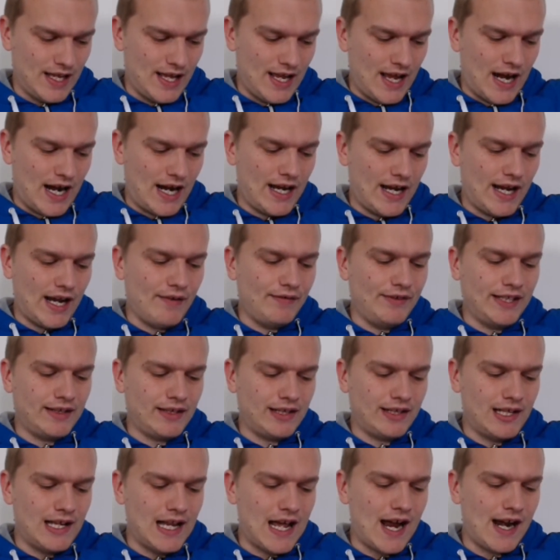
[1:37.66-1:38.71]
I have
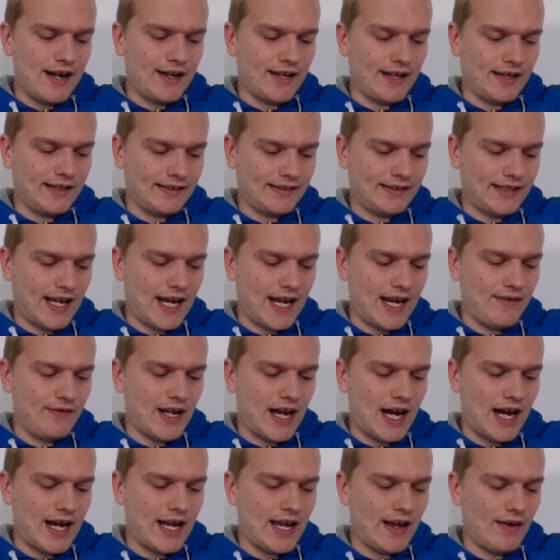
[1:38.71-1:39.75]
declared and saved,
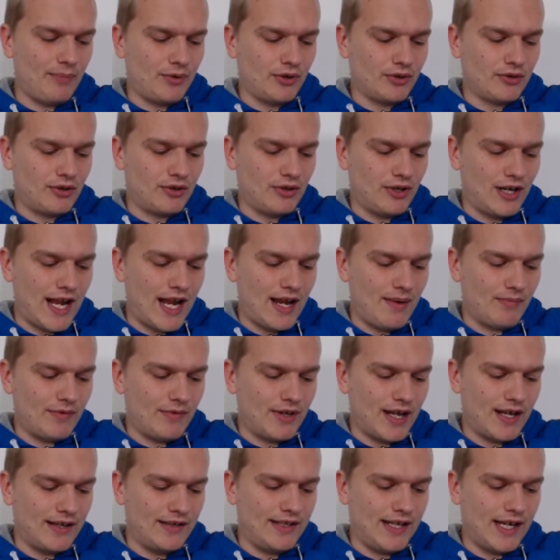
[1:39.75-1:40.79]
I have proclaimed,
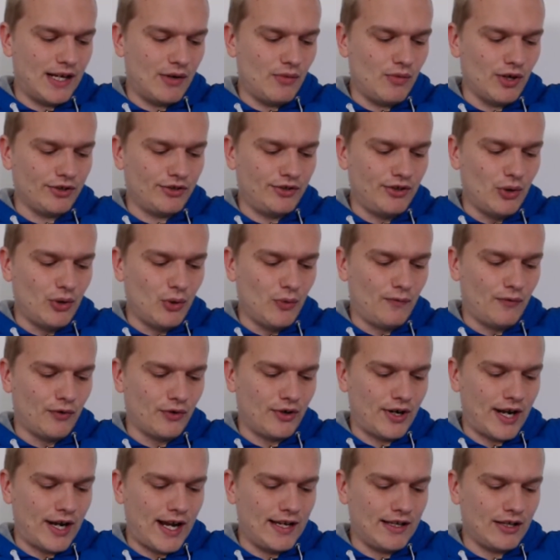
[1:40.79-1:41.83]
and there was no
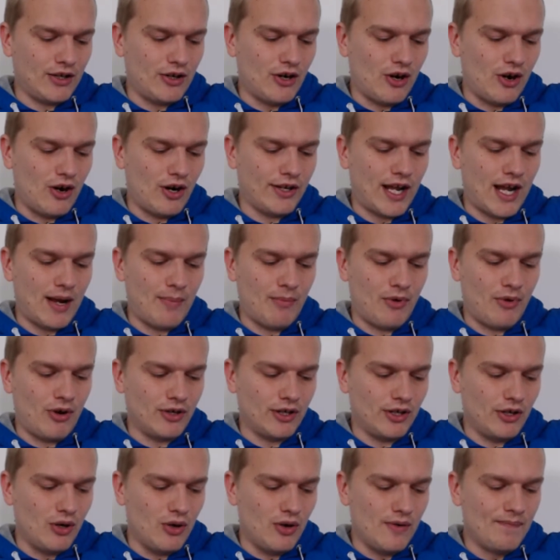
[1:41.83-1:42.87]
foreign God
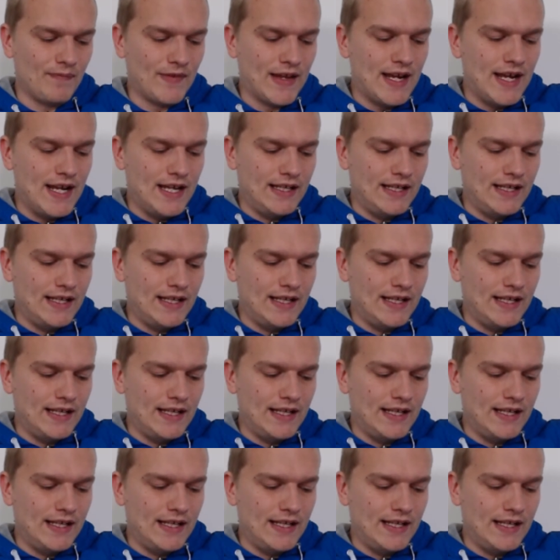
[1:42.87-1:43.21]
among you.